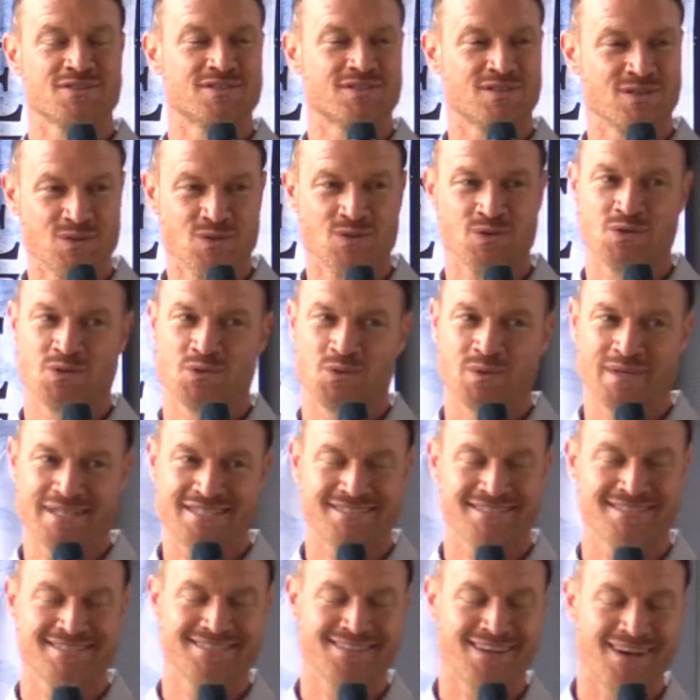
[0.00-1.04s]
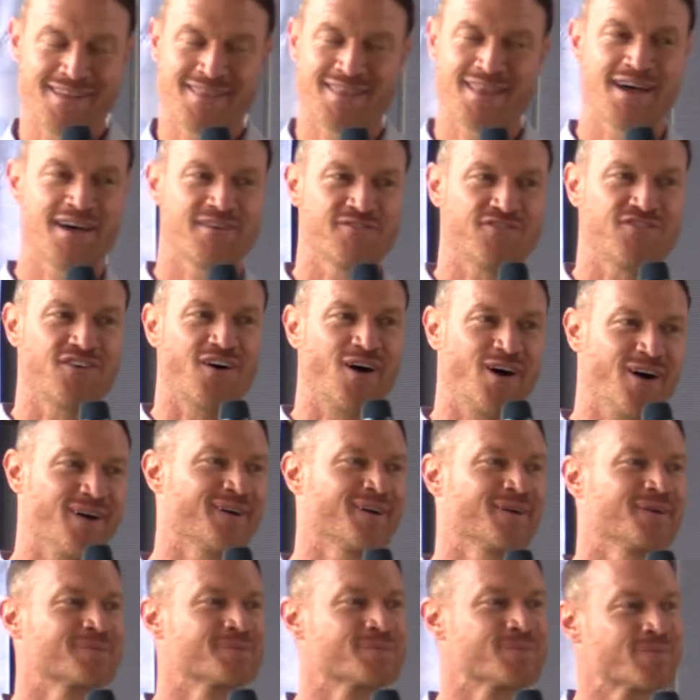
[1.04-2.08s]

2, which is not that far,